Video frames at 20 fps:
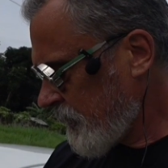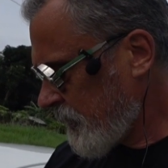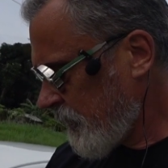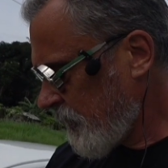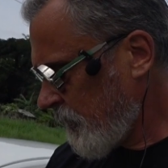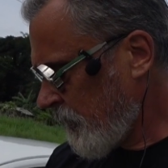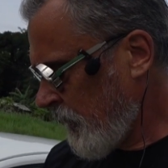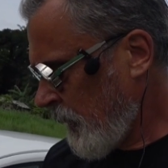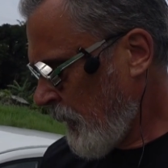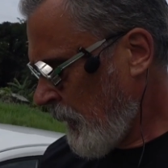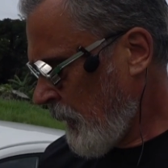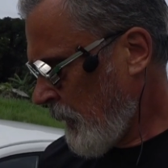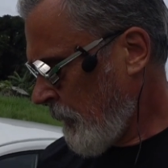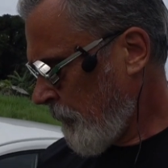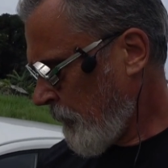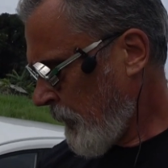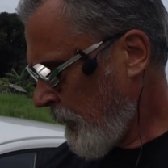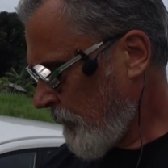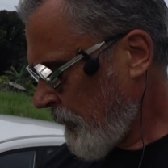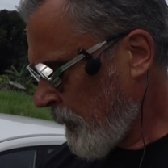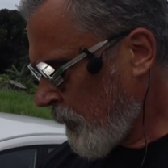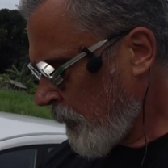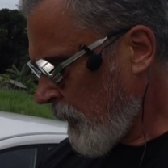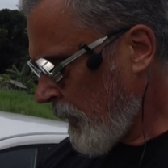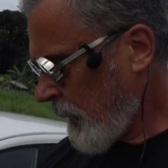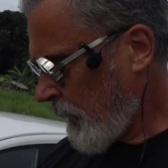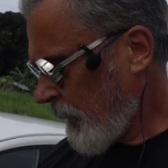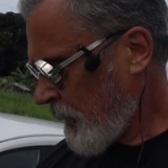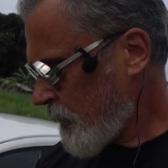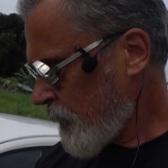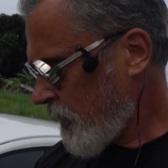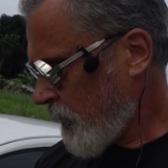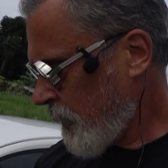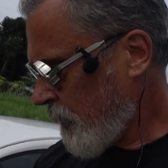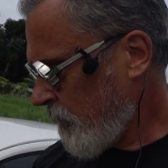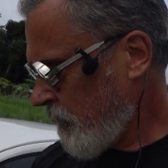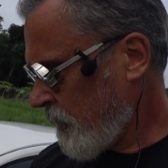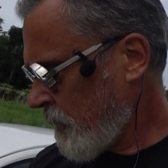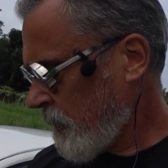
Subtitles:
So, but I'm going to go ahead and let you go.